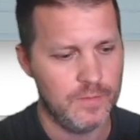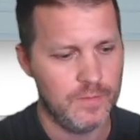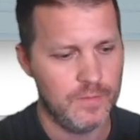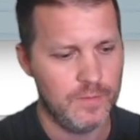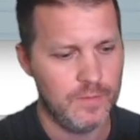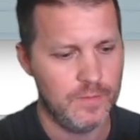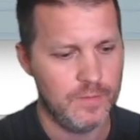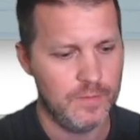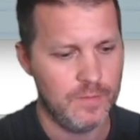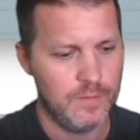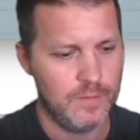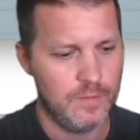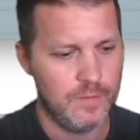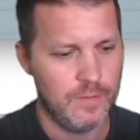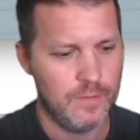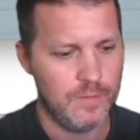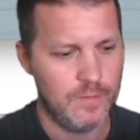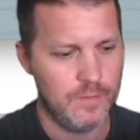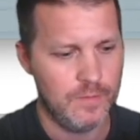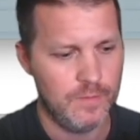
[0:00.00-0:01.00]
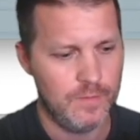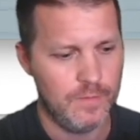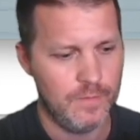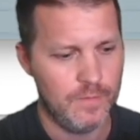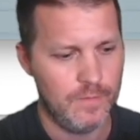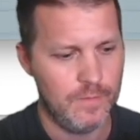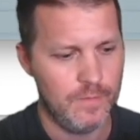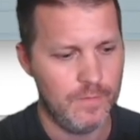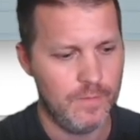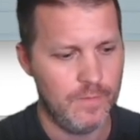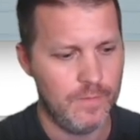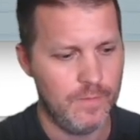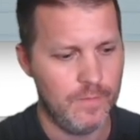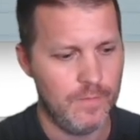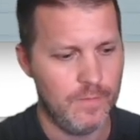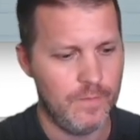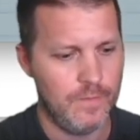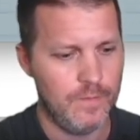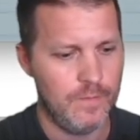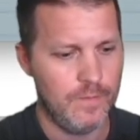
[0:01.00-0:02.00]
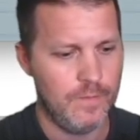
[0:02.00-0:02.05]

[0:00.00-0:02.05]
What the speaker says: (no one is talking)